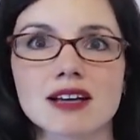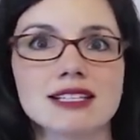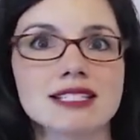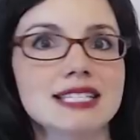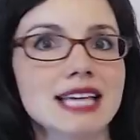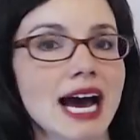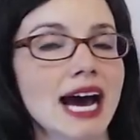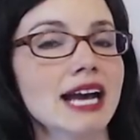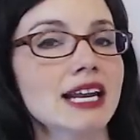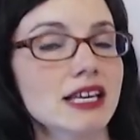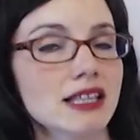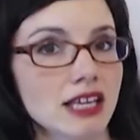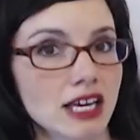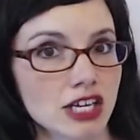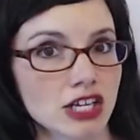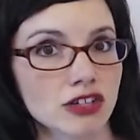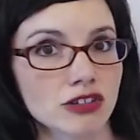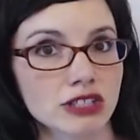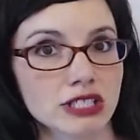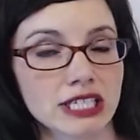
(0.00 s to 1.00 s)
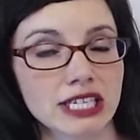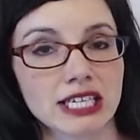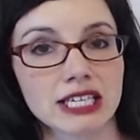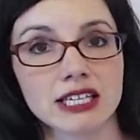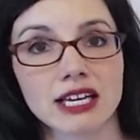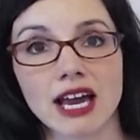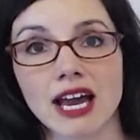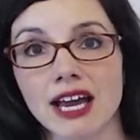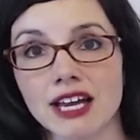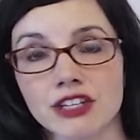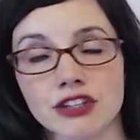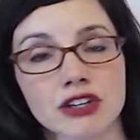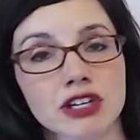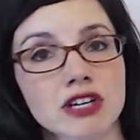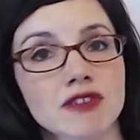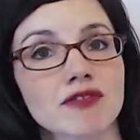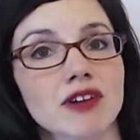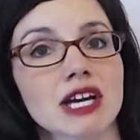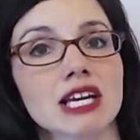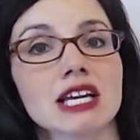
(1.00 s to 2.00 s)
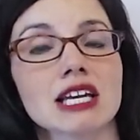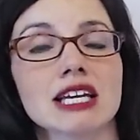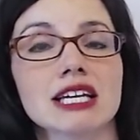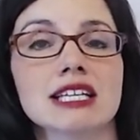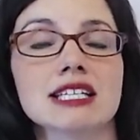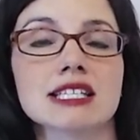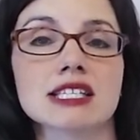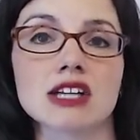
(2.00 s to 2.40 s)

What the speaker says: data that you'll need, and you're going to find links